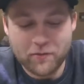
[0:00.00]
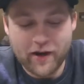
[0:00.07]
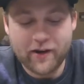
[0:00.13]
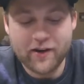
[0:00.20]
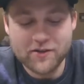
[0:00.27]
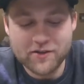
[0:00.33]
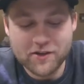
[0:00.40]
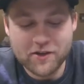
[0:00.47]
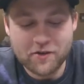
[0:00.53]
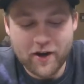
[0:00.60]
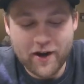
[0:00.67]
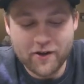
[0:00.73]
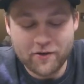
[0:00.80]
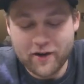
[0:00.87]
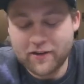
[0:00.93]
My cousin
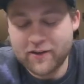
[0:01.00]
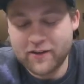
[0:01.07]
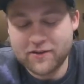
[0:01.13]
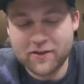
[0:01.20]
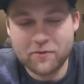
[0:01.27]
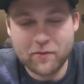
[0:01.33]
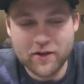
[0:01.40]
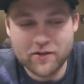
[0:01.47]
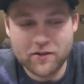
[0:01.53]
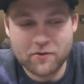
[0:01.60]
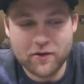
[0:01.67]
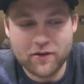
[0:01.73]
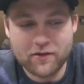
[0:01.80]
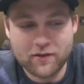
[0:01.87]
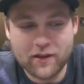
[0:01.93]
Grant, who I tested immensely
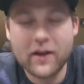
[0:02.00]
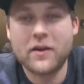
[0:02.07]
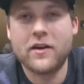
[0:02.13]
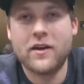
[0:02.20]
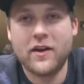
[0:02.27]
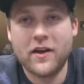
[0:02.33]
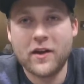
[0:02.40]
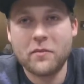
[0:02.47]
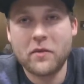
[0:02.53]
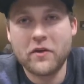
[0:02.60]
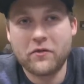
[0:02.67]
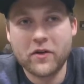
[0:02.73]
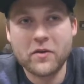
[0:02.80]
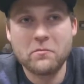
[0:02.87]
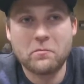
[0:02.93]
with, and then my
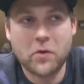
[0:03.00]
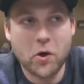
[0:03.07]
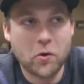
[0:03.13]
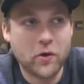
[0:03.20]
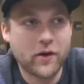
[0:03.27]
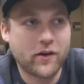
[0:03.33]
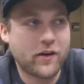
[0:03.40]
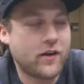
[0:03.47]
friend Poet.